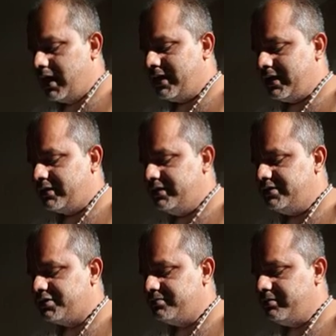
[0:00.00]
An
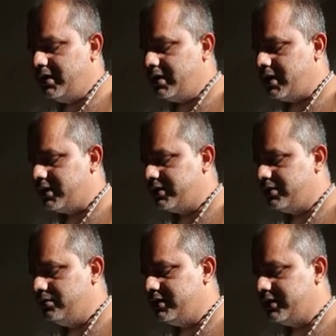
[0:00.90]
atheist may
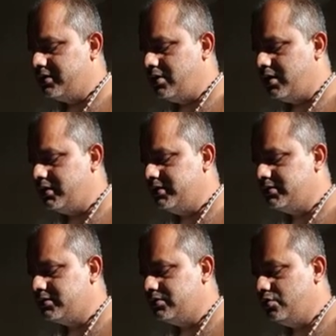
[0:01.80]
argue that God
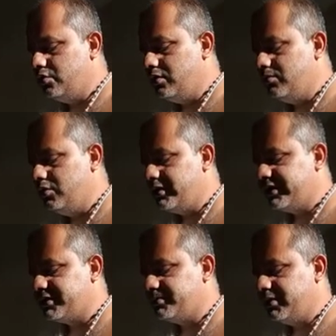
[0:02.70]
is no more
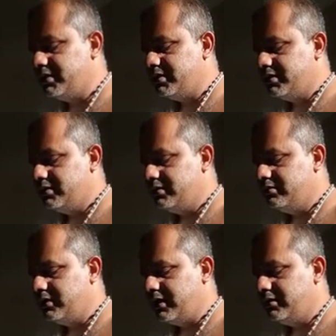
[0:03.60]

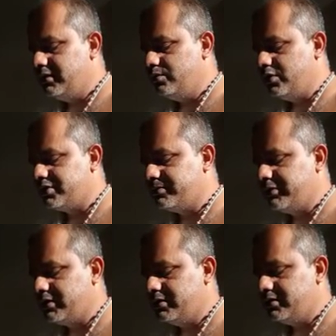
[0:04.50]
expert than the
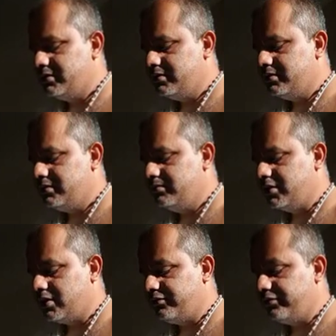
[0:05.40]
watchmaker.
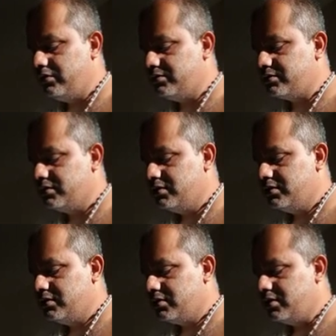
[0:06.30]
But of course,
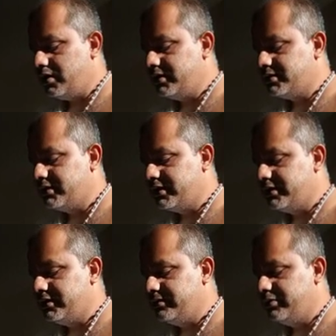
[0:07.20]
God is
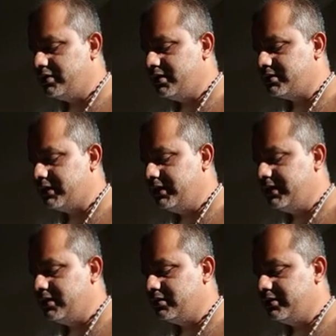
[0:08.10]
greater because He
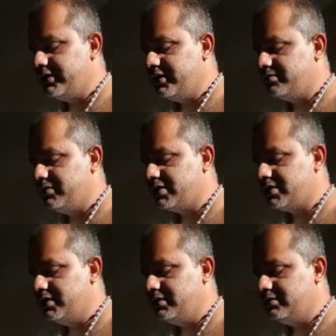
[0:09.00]
can create
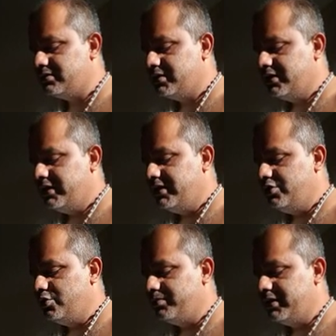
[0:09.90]
machines
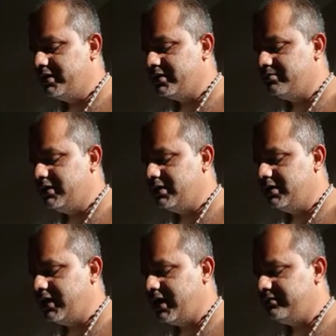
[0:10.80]
in duplicate
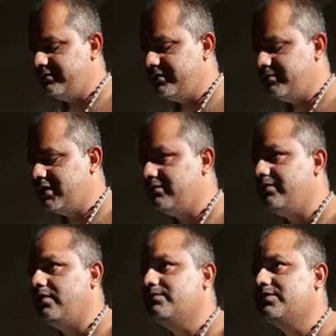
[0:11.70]
male and female
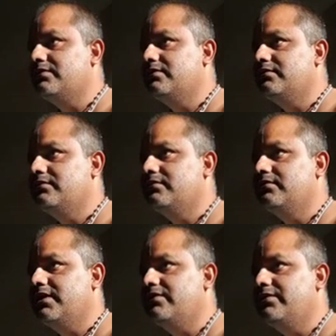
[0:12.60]
forms.
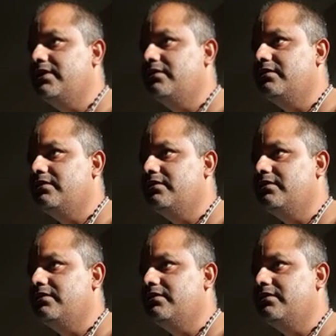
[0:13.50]
Can we?